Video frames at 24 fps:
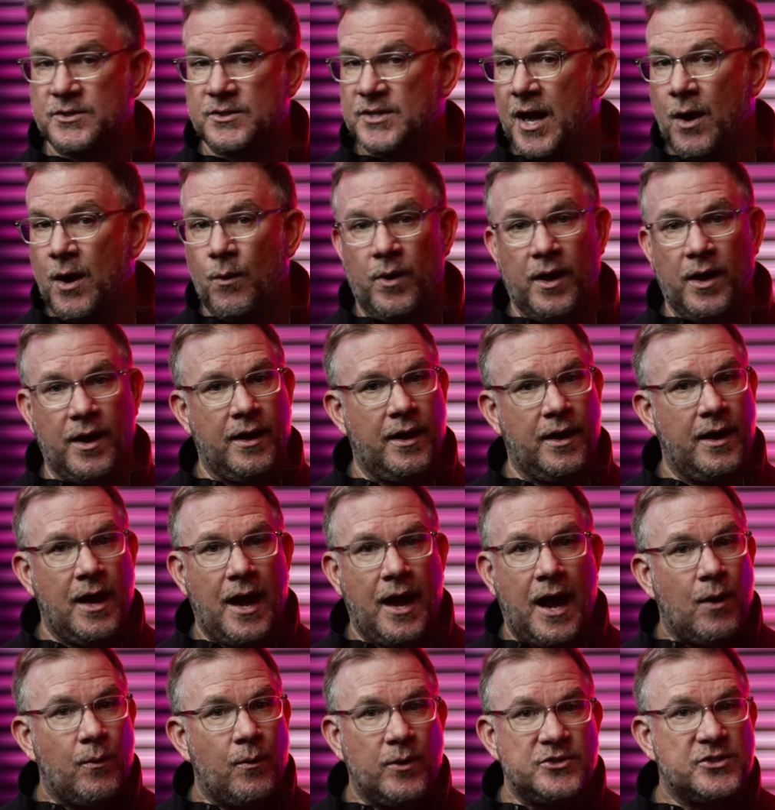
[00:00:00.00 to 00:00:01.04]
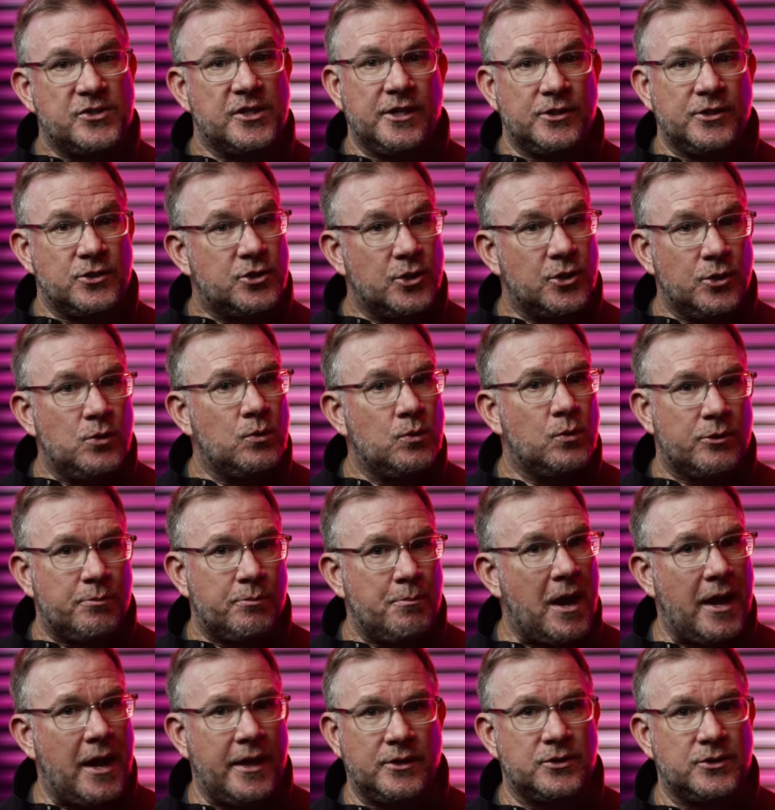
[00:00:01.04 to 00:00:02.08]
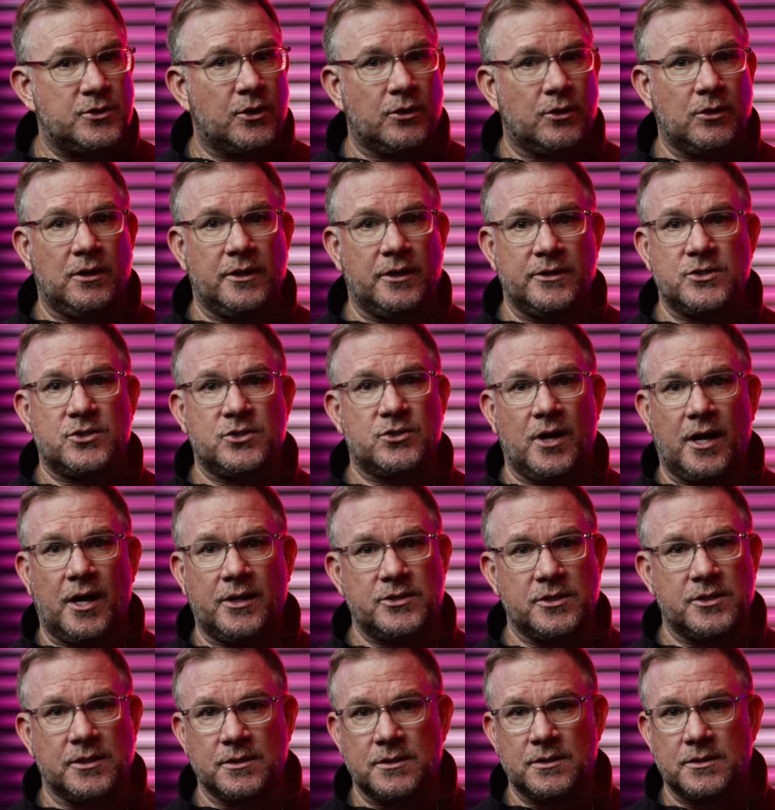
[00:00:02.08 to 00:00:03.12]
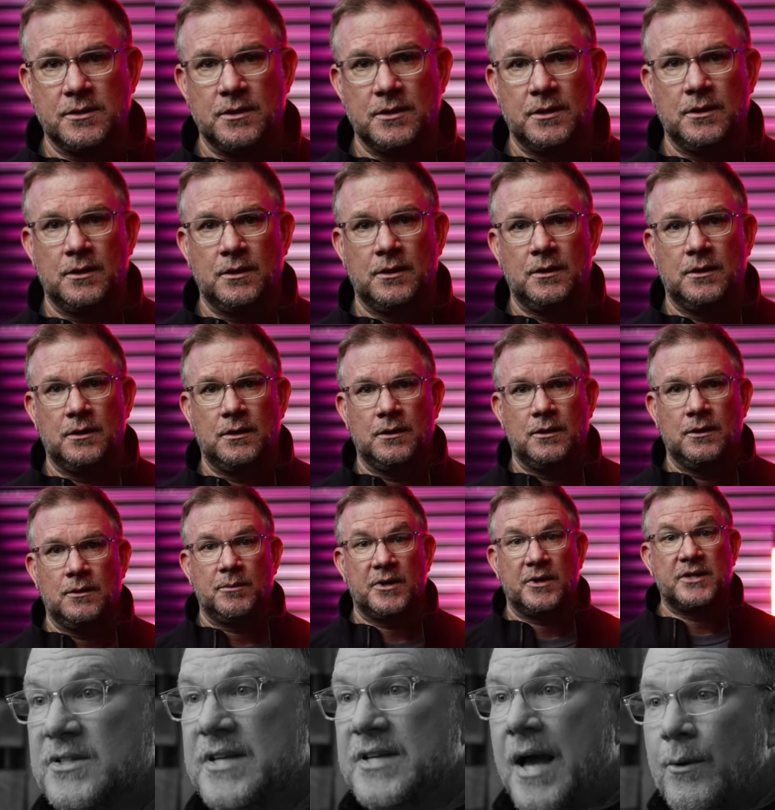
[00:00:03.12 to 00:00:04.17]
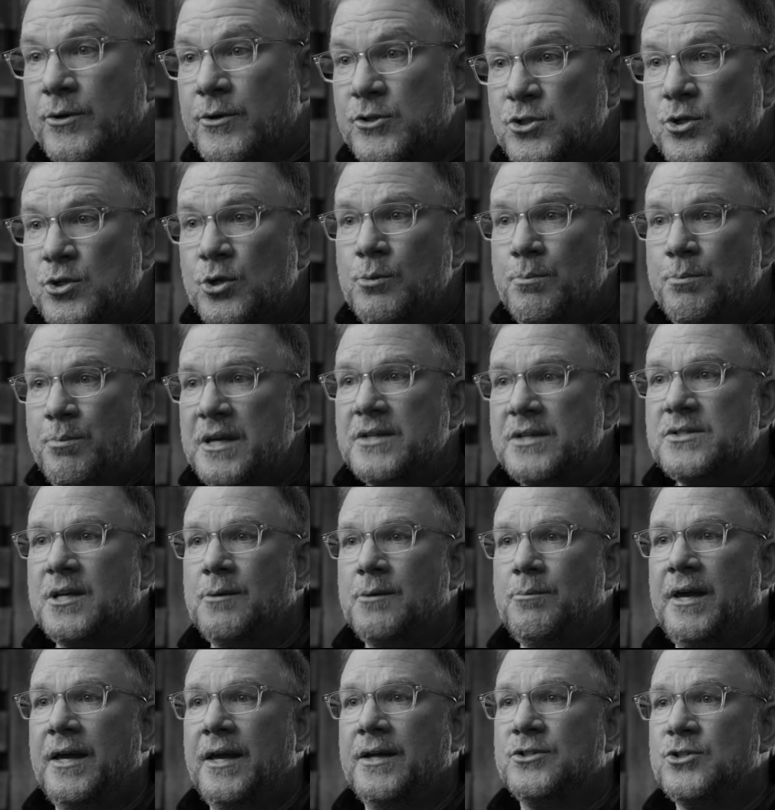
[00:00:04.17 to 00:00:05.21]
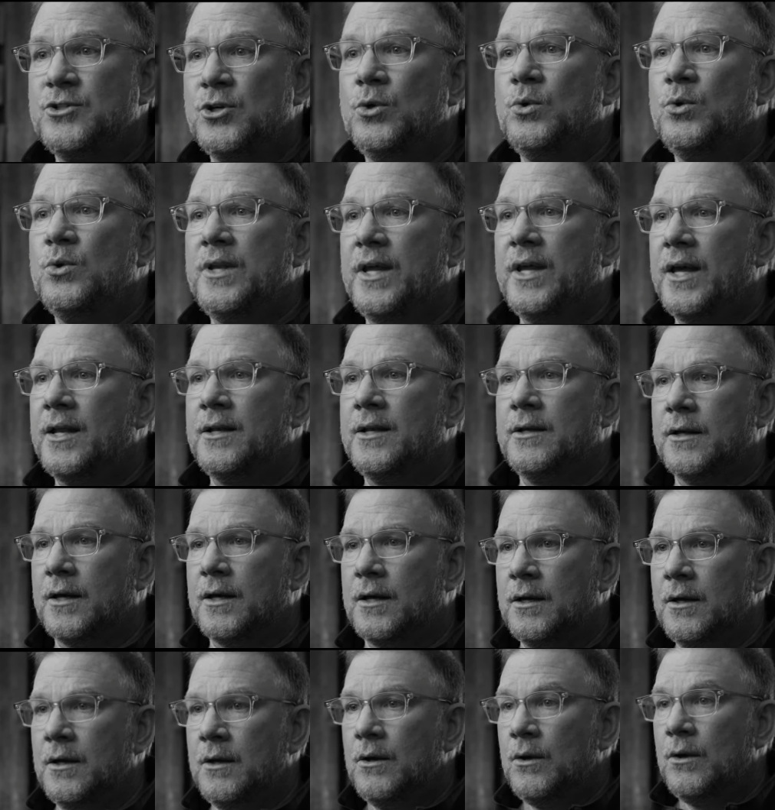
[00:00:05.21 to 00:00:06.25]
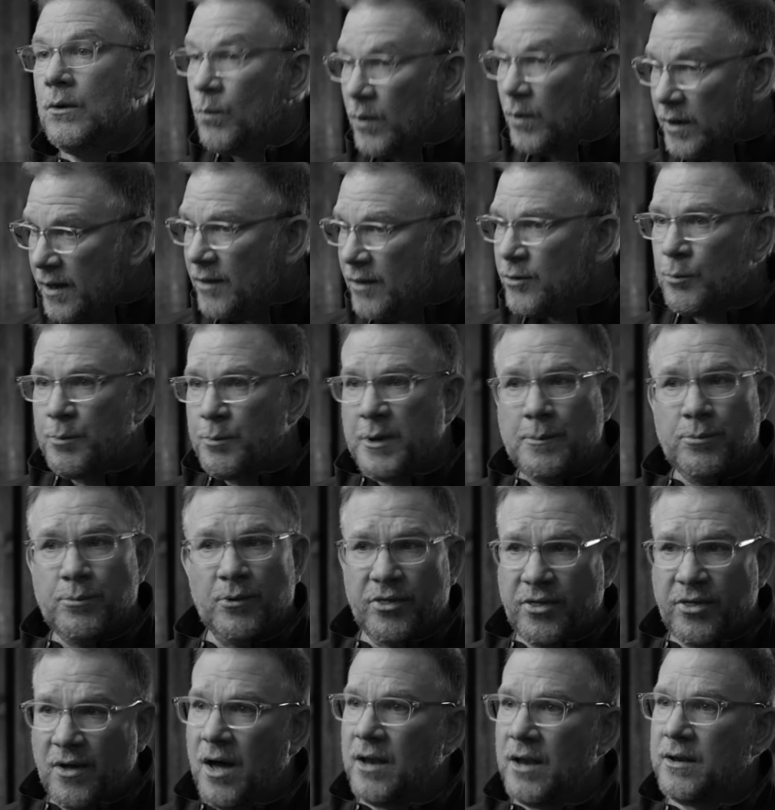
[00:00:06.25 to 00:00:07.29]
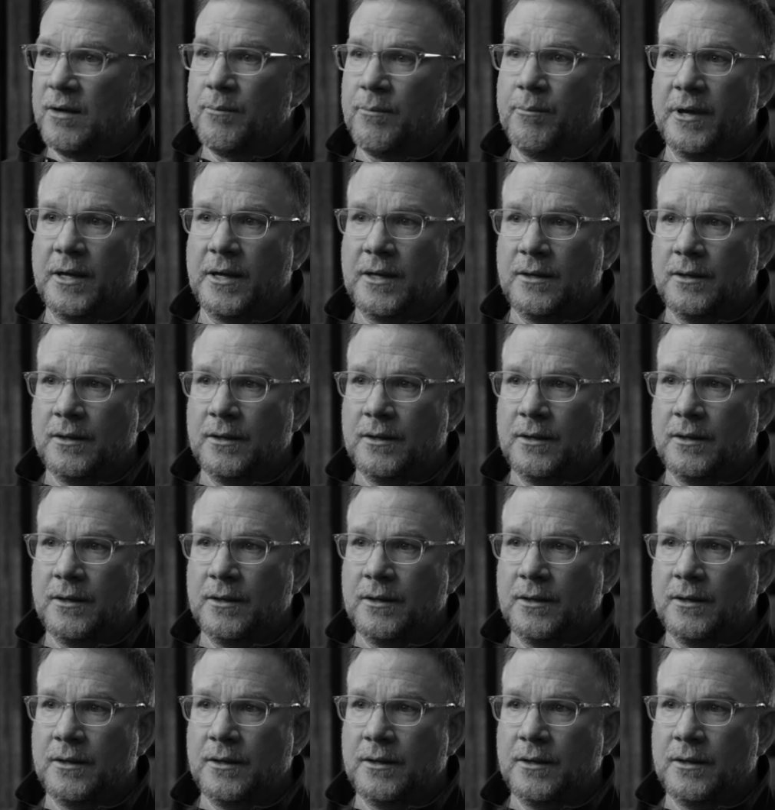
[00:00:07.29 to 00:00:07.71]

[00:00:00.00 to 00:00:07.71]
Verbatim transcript: is I, I wasn't in tune with my internal instructions because I was too busy being tuned in to what other people thought of me.